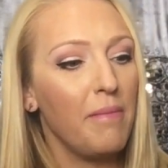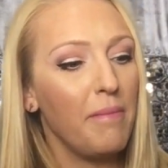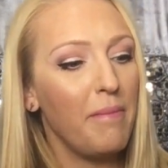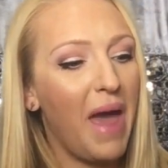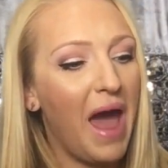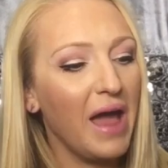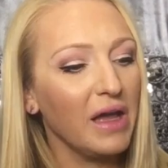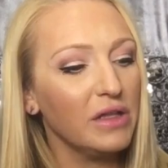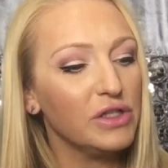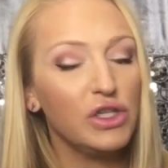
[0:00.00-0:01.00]

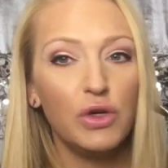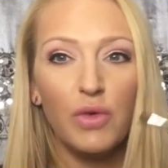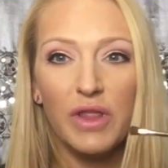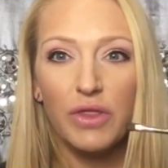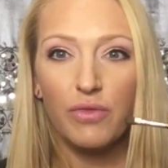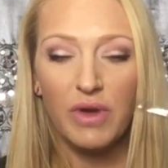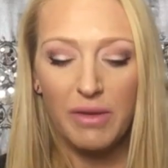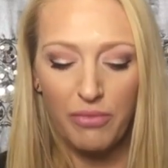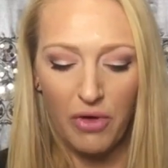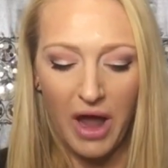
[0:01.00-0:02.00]
MAC
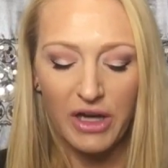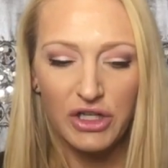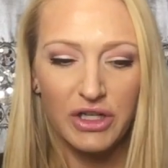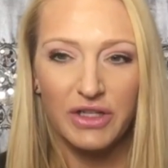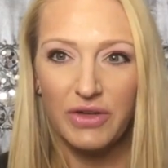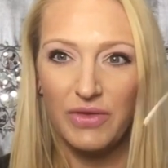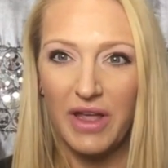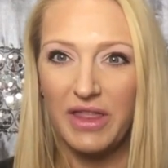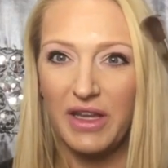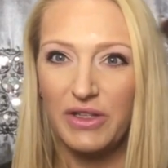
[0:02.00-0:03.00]
213 brush, so
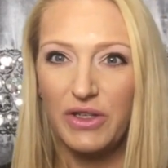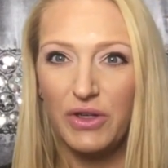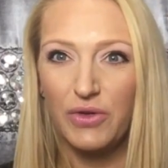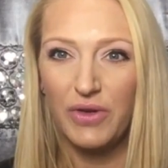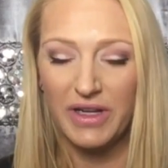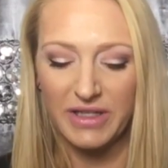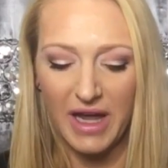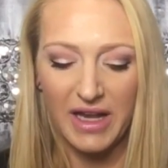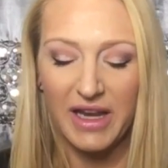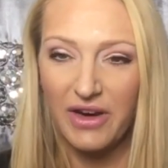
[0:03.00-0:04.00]
nothing too
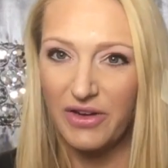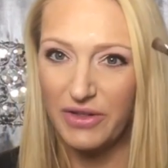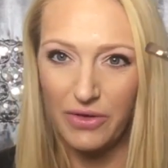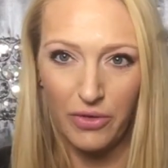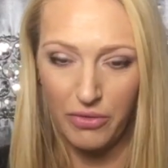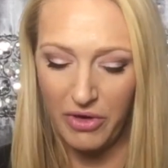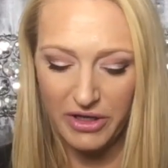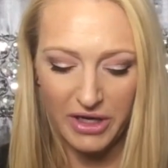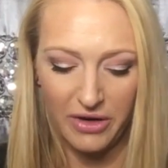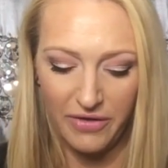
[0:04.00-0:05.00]
exciting here. It's an old
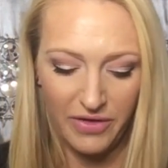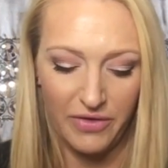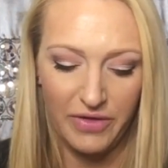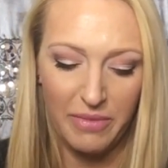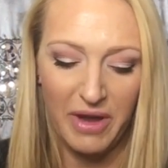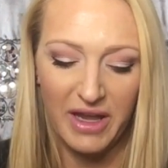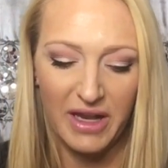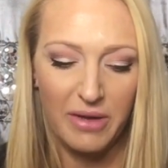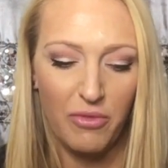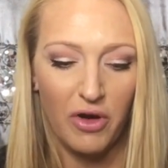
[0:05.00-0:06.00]
brush. I don't even know if they make it
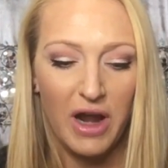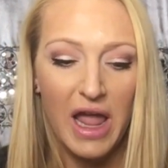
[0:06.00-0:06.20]
anymore.